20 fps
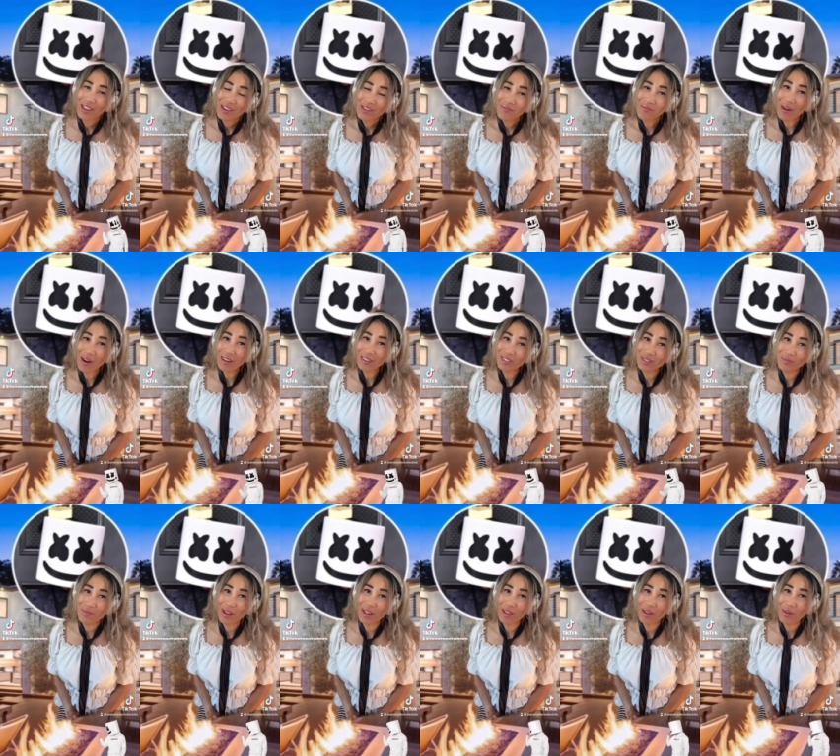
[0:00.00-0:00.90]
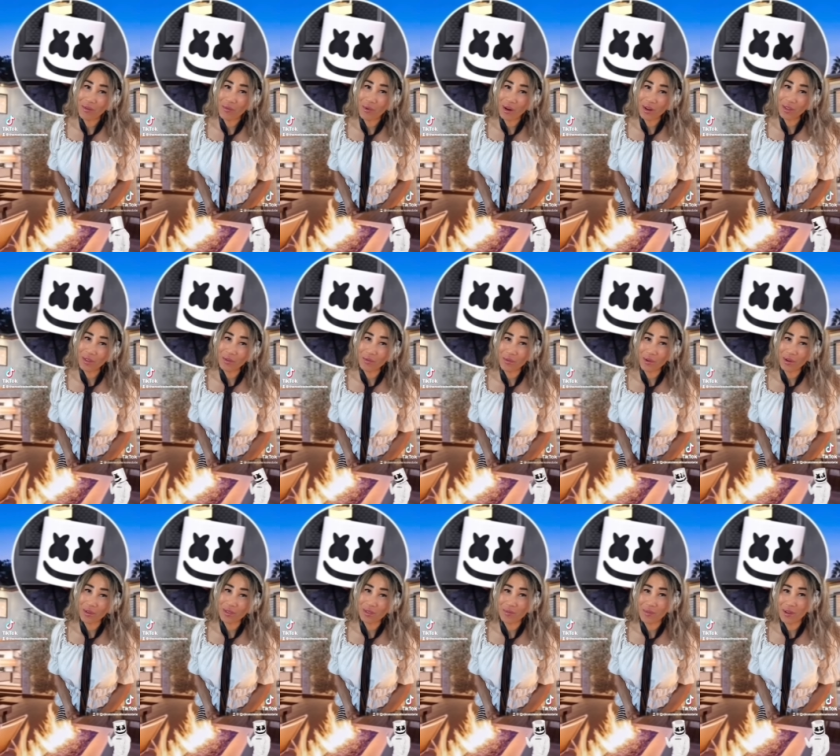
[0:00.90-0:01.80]
Marshmello, one of the
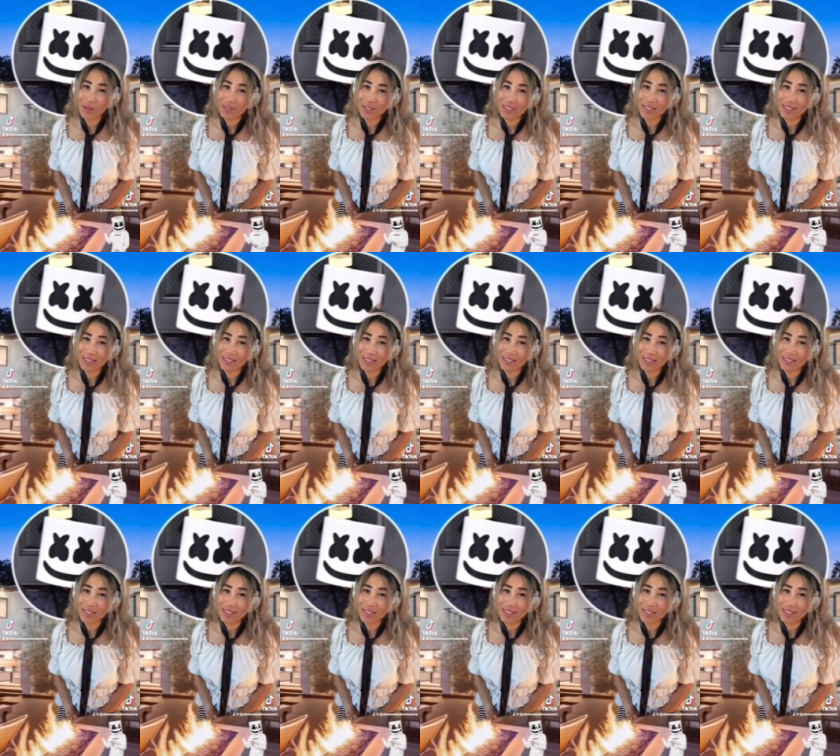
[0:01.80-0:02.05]
world's most